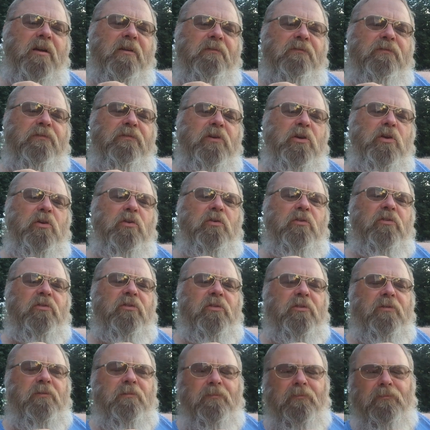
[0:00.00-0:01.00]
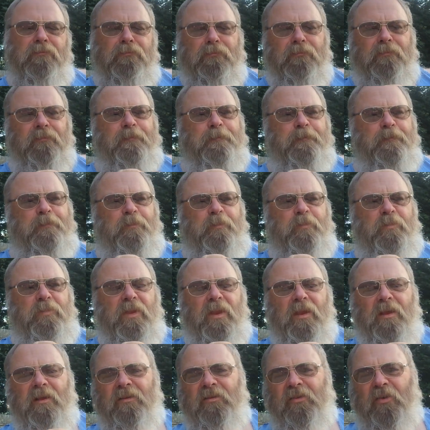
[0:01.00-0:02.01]
infused,
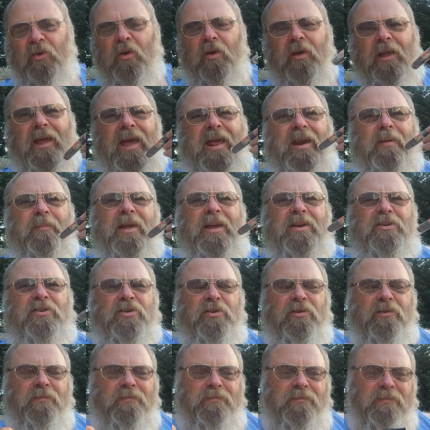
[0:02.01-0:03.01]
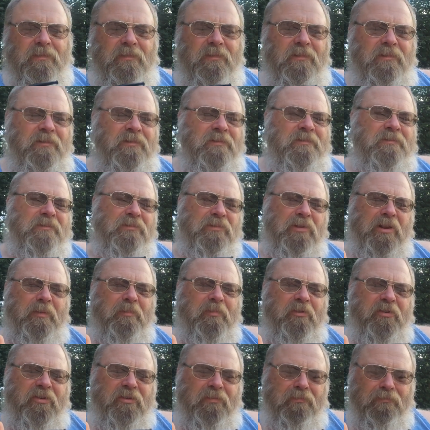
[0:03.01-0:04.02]
so it kind of makes your
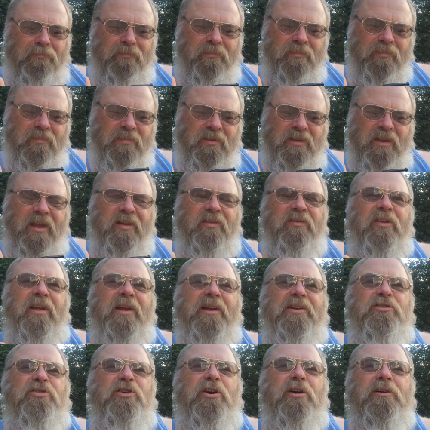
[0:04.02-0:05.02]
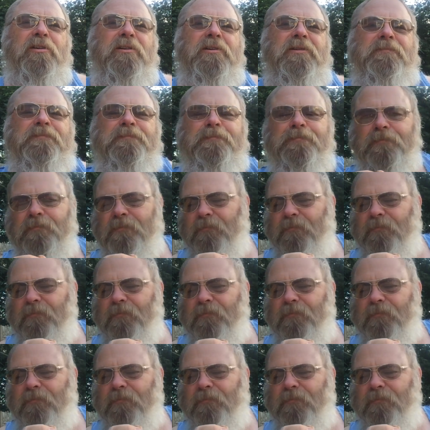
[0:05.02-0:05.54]
lips taste like chocolate,